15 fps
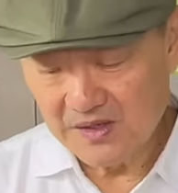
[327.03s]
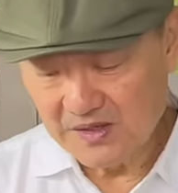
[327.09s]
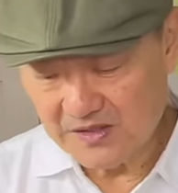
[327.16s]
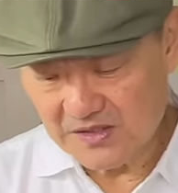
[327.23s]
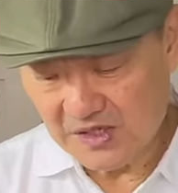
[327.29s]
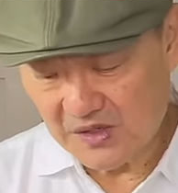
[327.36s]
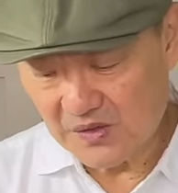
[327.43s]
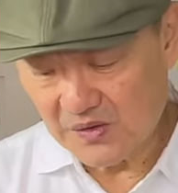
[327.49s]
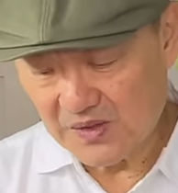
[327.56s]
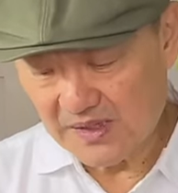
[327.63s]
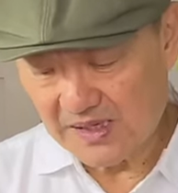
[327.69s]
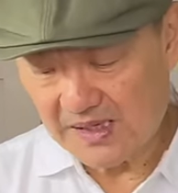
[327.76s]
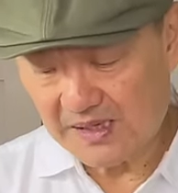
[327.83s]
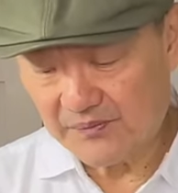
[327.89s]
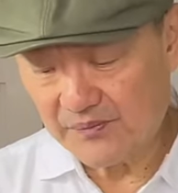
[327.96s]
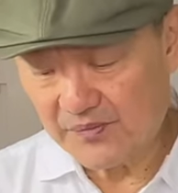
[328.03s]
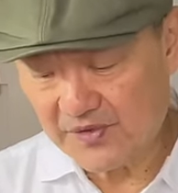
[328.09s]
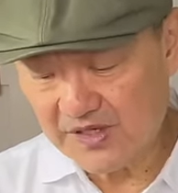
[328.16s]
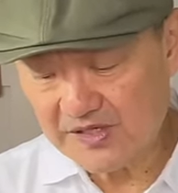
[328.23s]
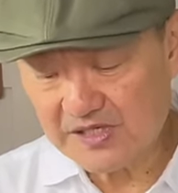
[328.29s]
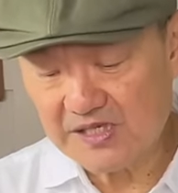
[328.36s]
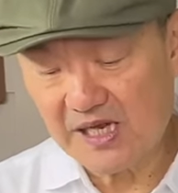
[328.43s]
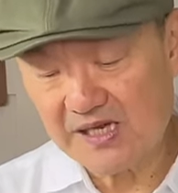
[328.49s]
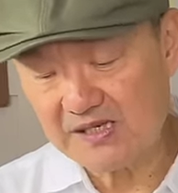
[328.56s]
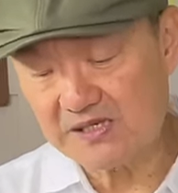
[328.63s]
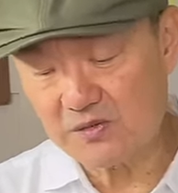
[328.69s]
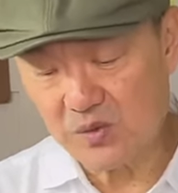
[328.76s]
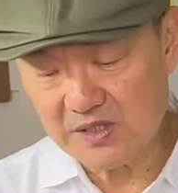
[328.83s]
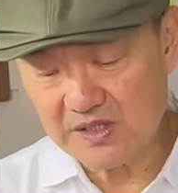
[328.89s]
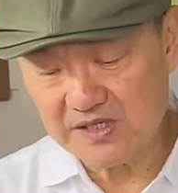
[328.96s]
So
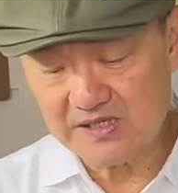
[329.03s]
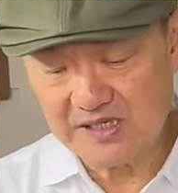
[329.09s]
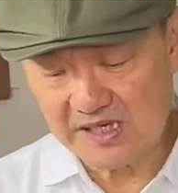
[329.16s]
what this